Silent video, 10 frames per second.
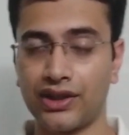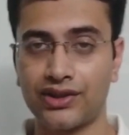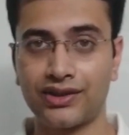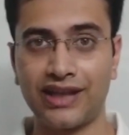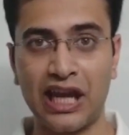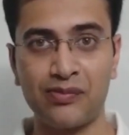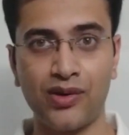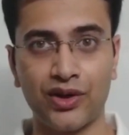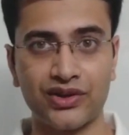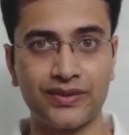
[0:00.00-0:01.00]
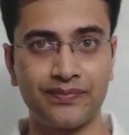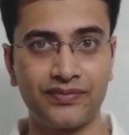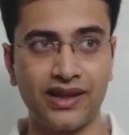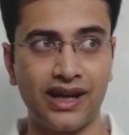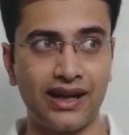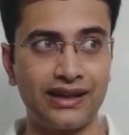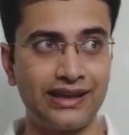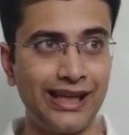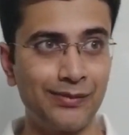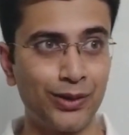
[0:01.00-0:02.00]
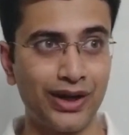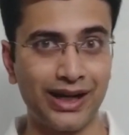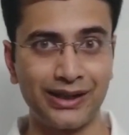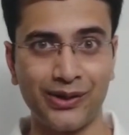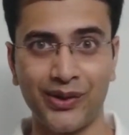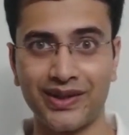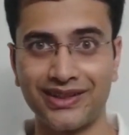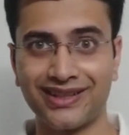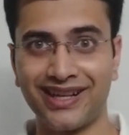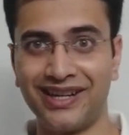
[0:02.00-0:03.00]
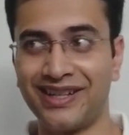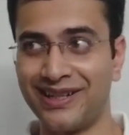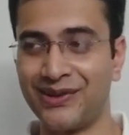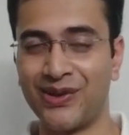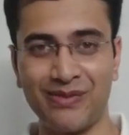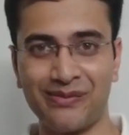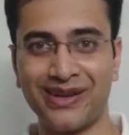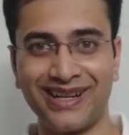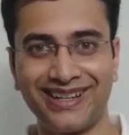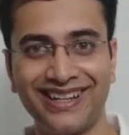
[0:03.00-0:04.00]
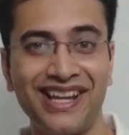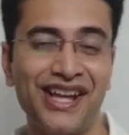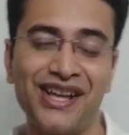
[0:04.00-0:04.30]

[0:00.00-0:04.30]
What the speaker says: Just take a pause and keep looking at the audience until you remember it.